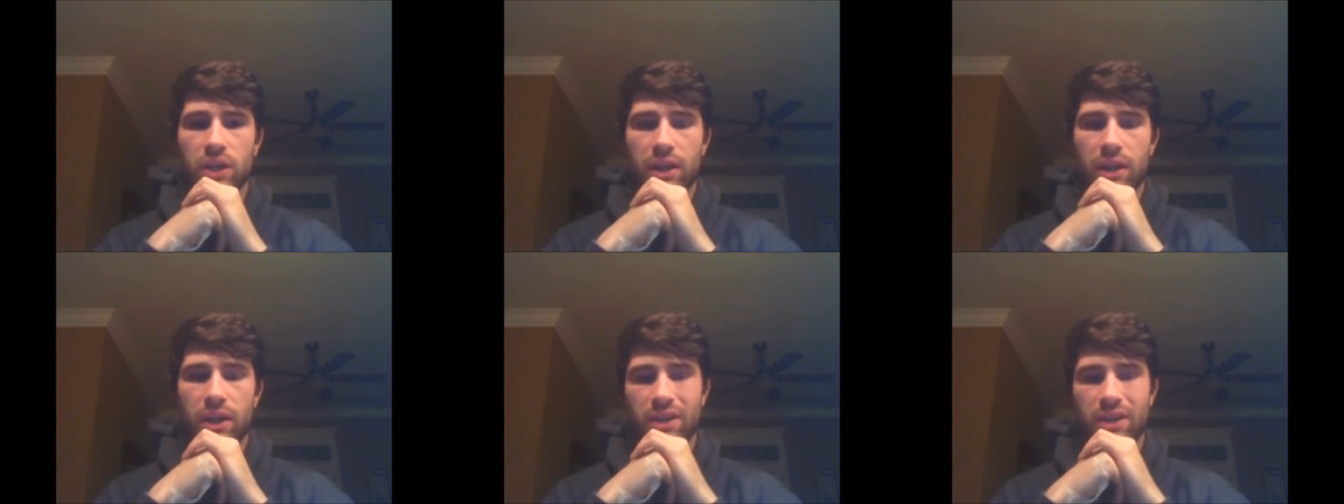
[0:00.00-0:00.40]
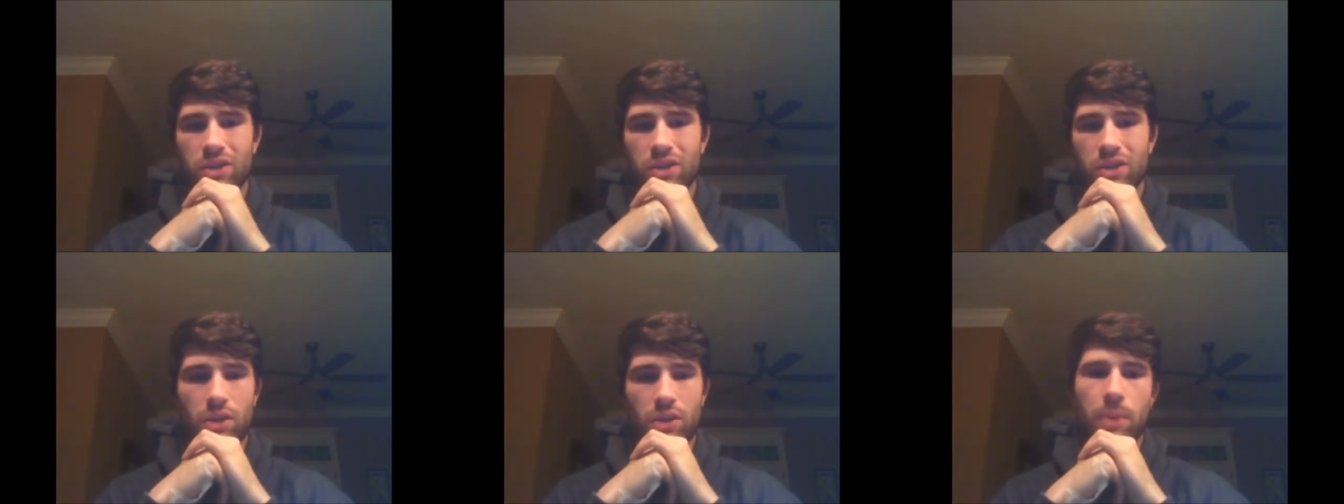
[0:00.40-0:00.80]
I saw
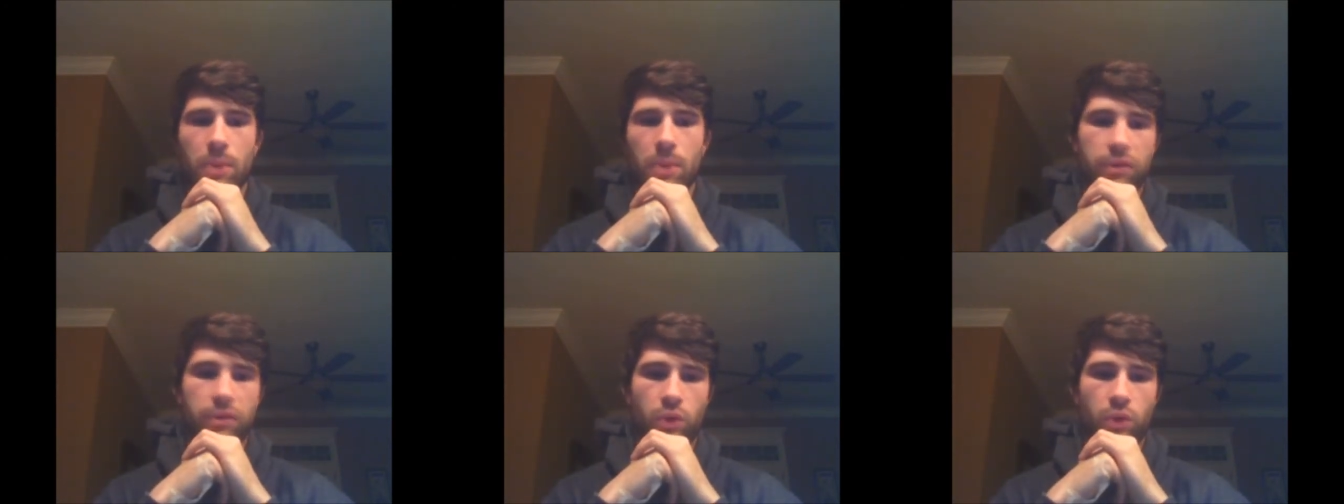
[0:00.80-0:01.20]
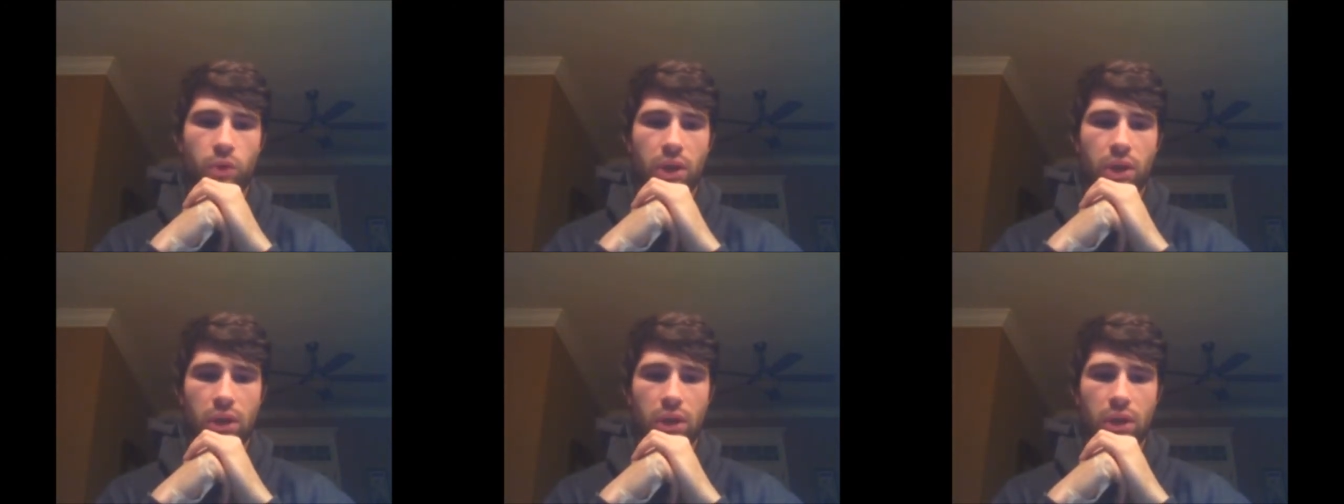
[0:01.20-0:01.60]
some up to
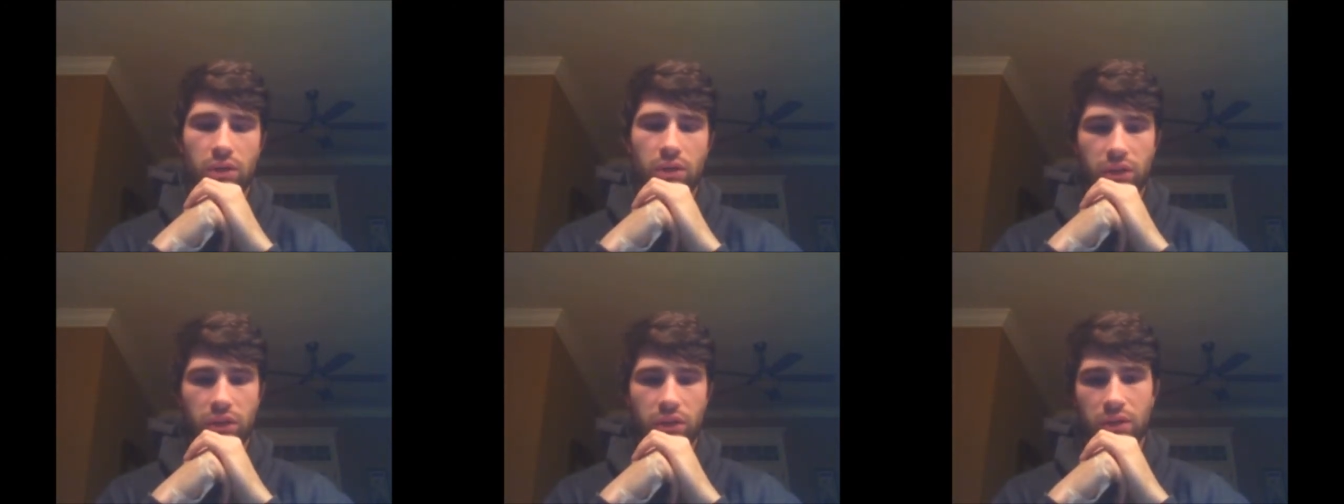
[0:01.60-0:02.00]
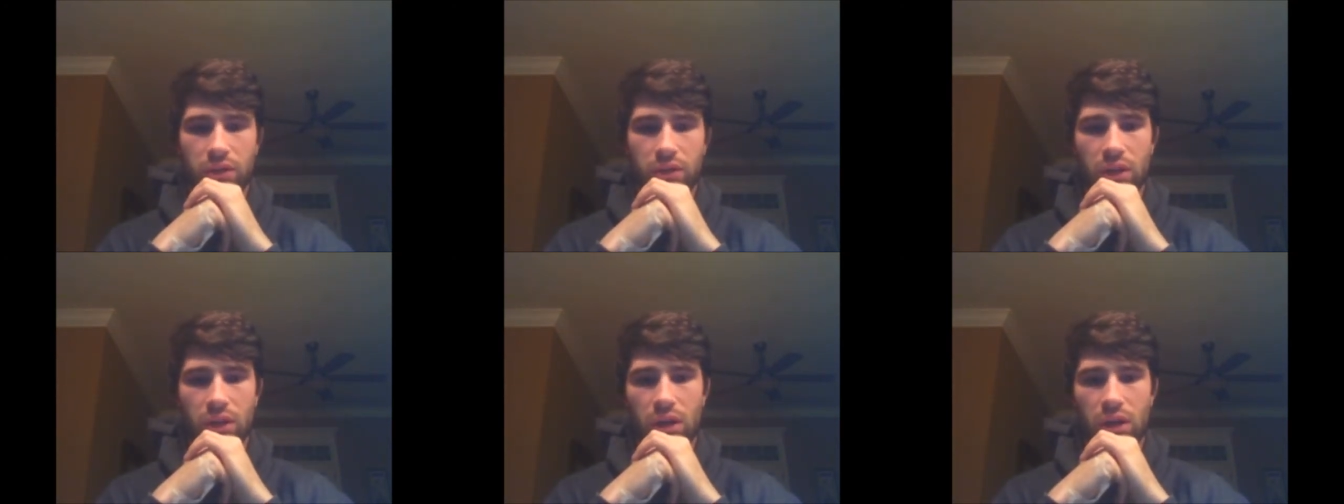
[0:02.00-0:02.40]
40, 50,